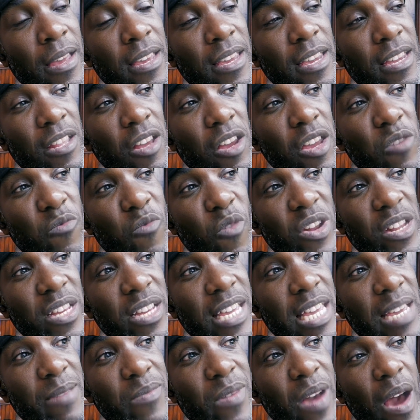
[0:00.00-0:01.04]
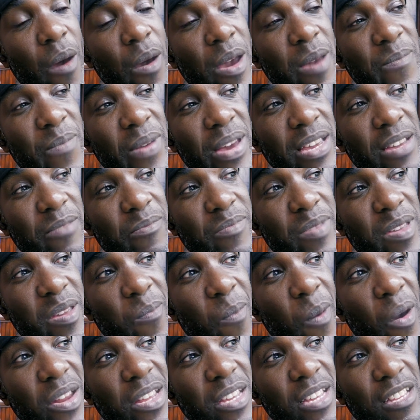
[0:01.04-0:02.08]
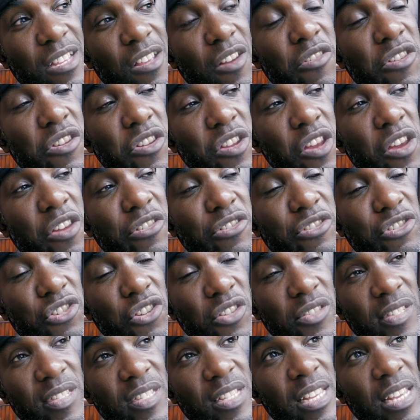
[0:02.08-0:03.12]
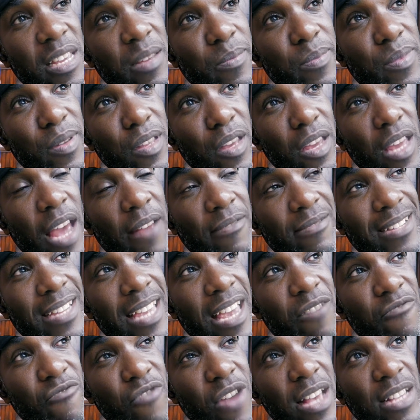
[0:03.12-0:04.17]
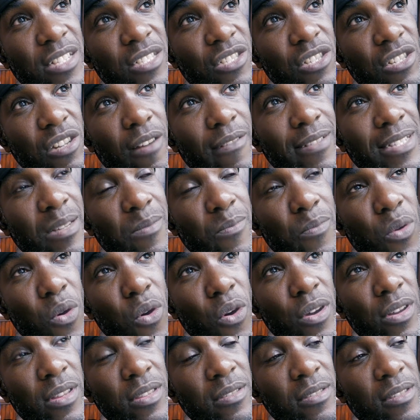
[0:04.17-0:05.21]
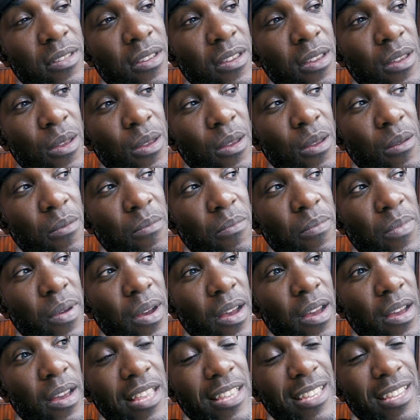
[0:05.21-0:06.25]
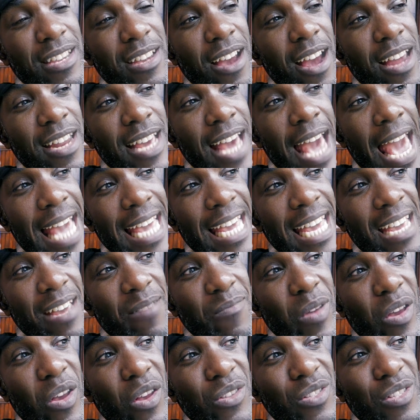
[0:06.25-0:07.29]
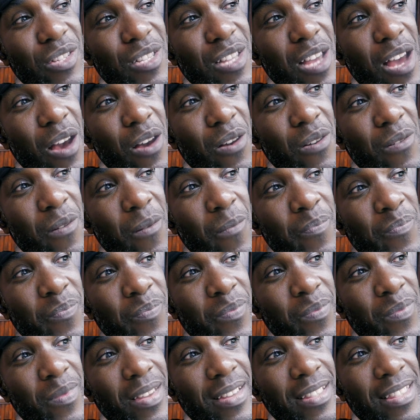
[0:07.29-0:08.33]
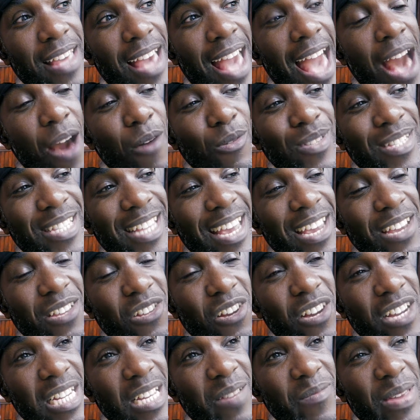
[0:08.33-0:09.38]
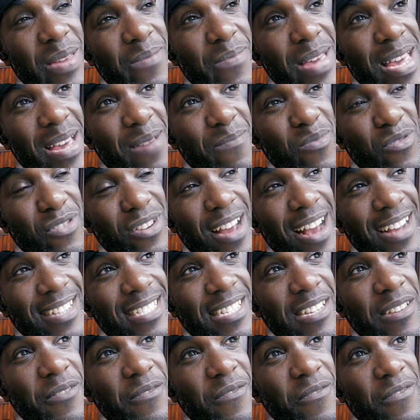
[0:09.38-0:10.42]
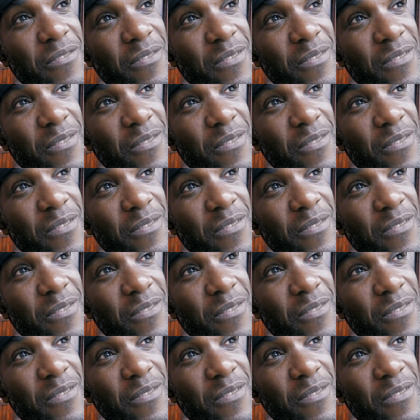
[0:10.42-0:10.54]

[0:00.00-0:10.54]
you know, you want to keep going, but your body, you know you should sleep, you know you have to get rest, you know it's important, but you kind of hate it because you know the hours that you're not going to be being productive,